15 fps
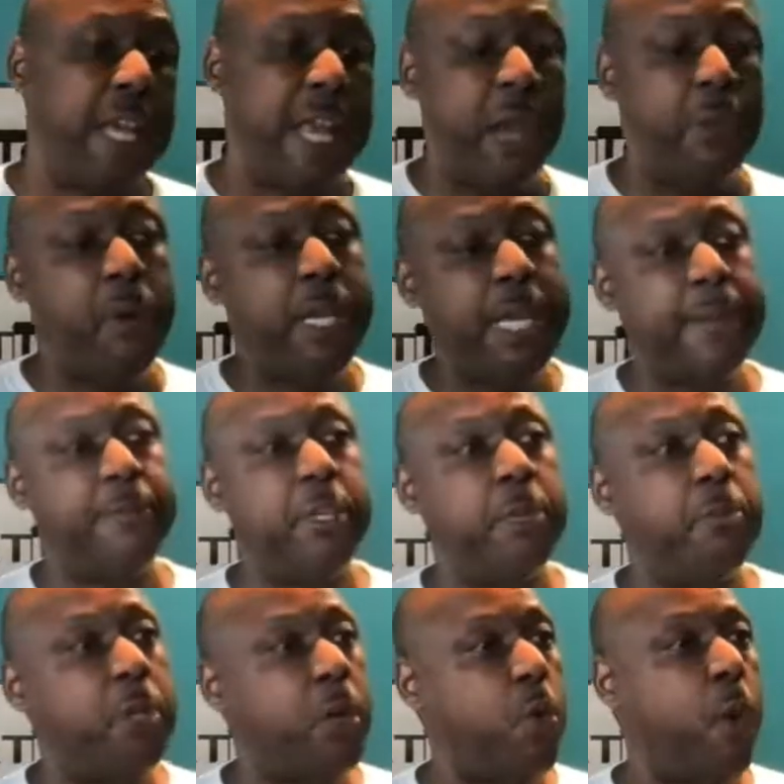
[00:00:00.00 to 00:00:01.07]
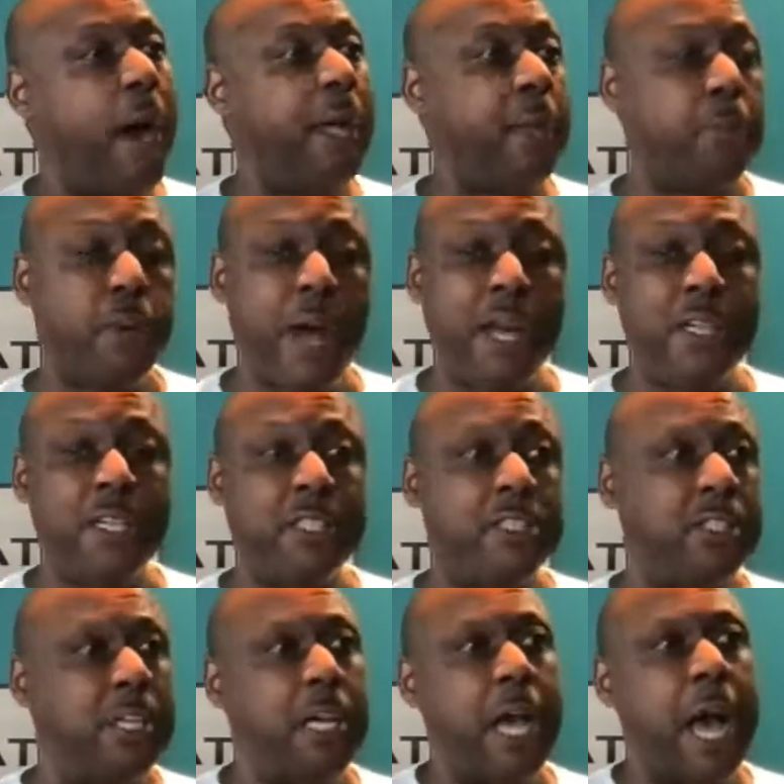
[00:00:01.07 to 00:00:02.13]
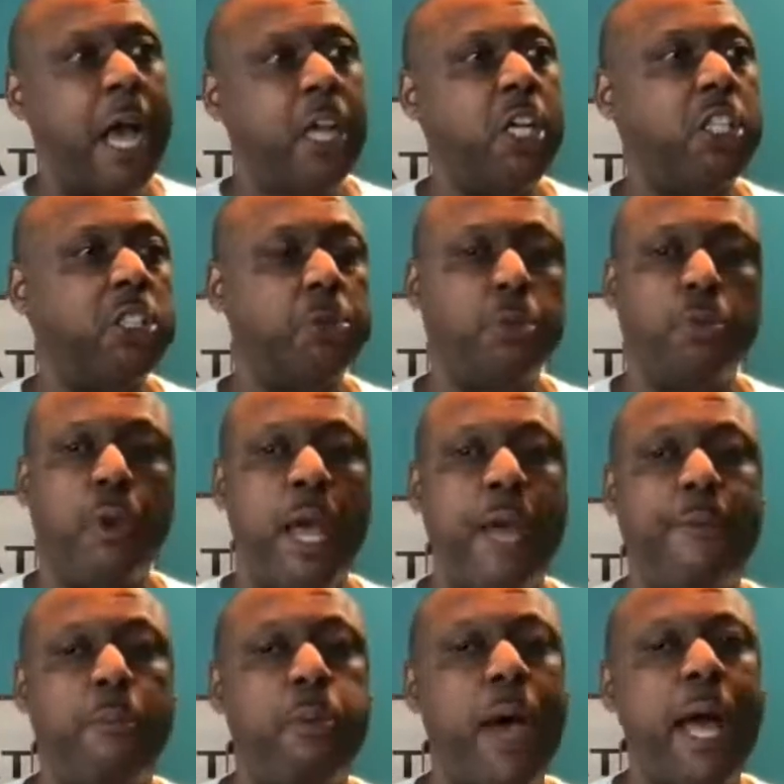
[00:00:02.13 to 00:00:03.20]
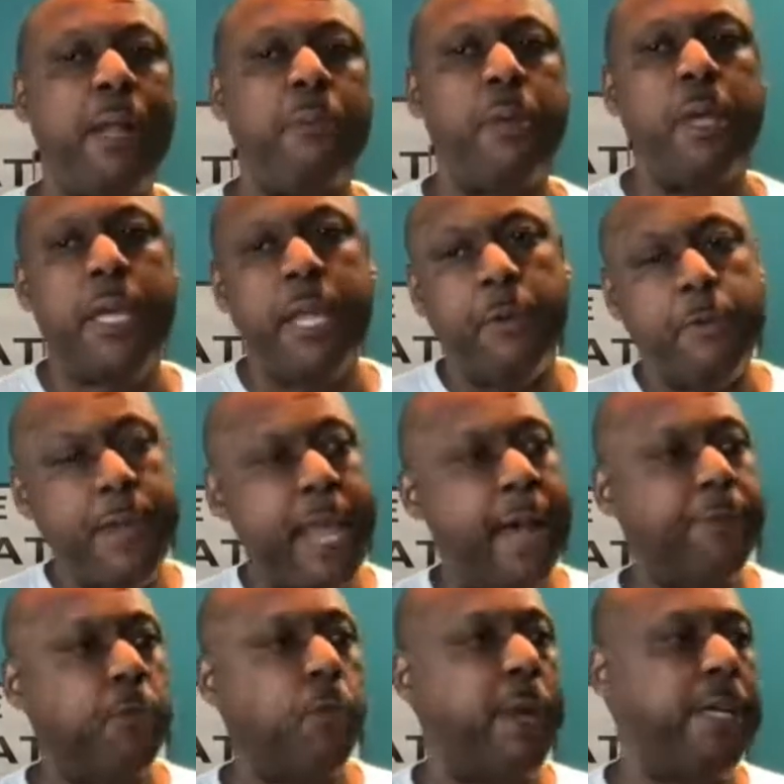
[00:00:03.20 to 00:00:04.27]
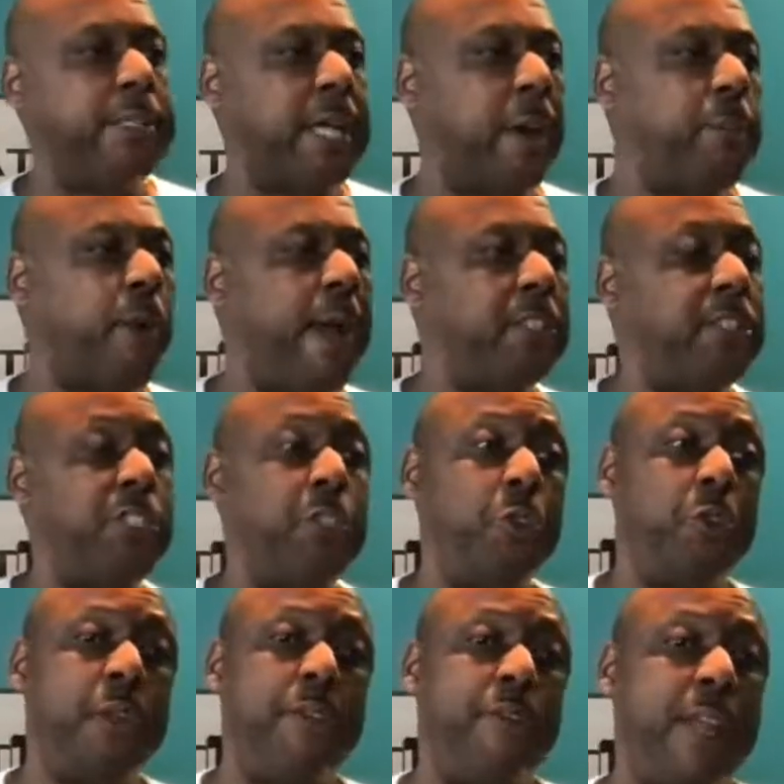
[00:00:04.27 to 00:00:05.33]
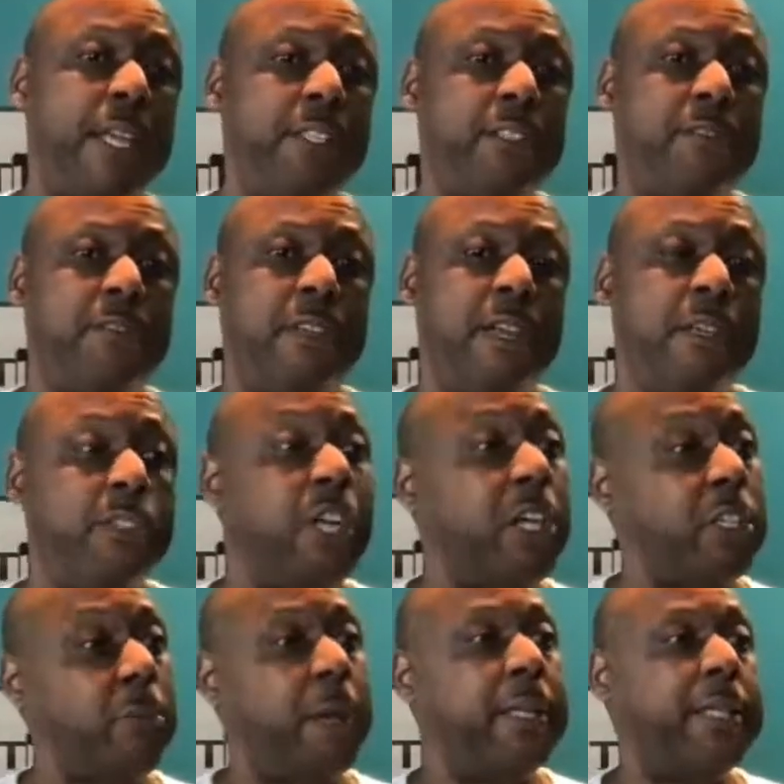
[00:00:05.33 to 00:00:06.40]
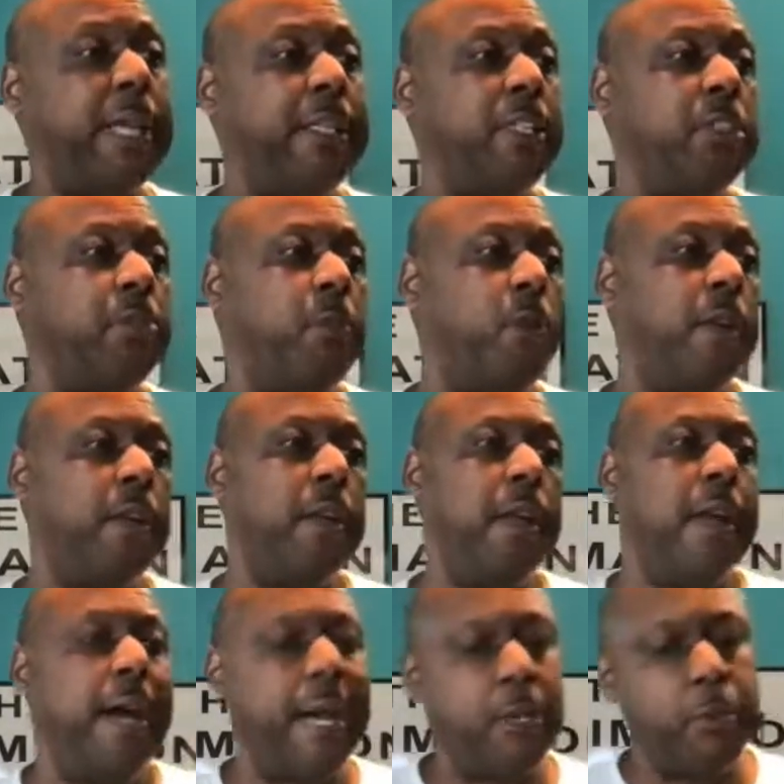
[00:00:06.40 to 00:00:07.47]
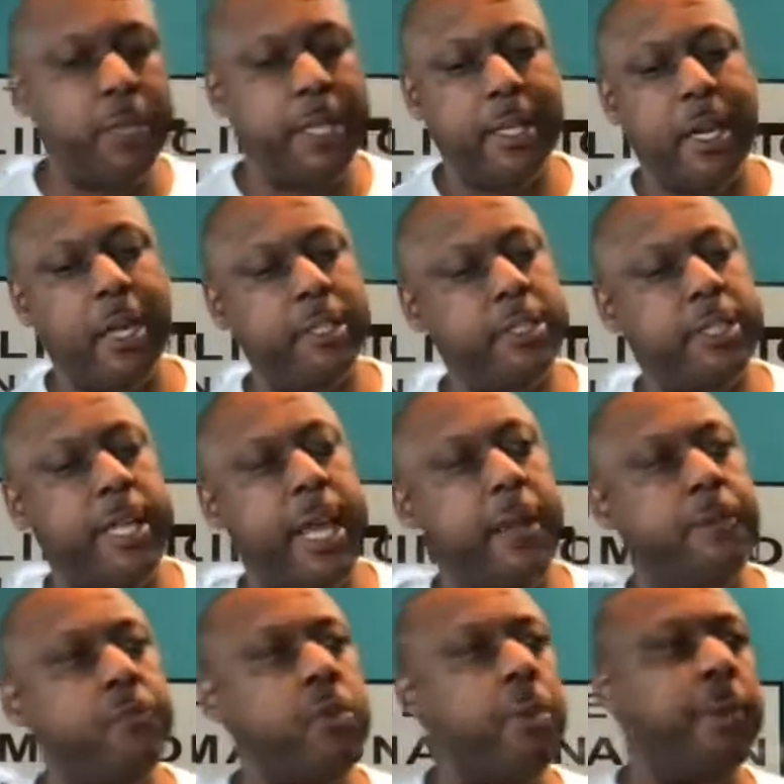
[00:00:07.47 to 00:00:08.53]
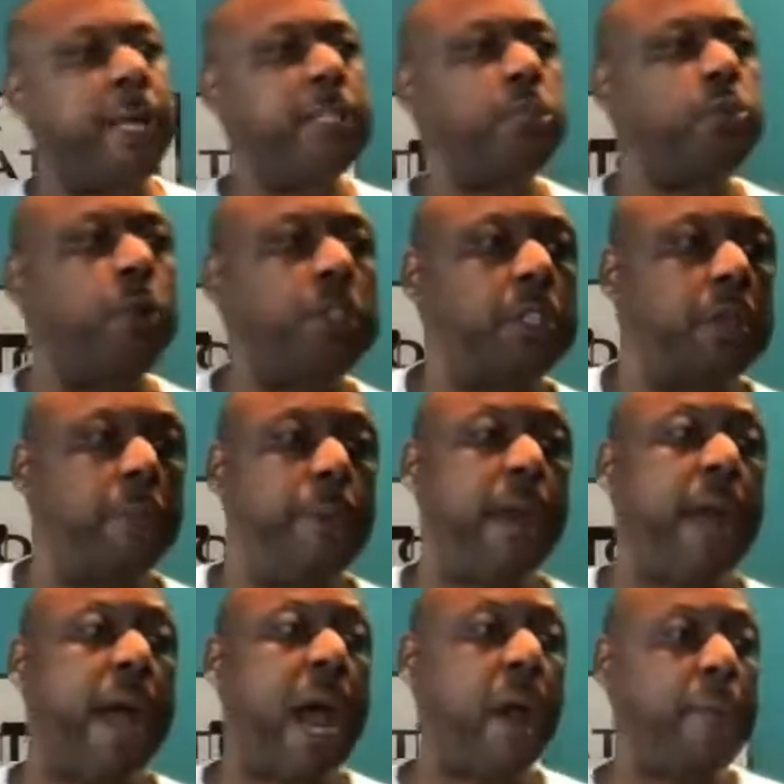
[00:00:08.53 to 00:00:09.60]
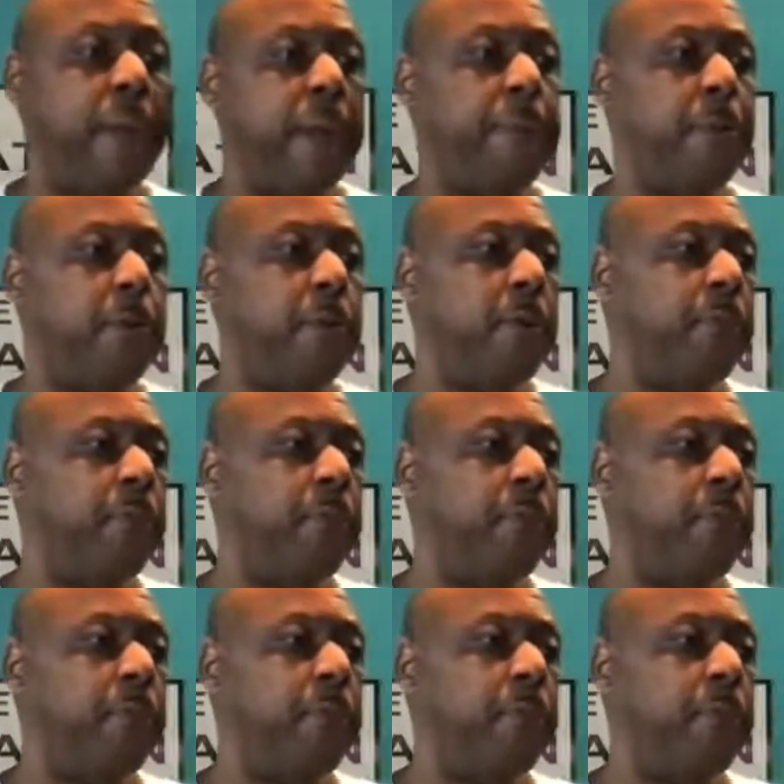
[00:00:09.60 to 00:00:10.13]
and we're giving them good quality products, our customers won't have a problem if we have to raise our prices due to inflation. Talked about that this morning. I don't want to get all into that, but I just wanted to compare our paper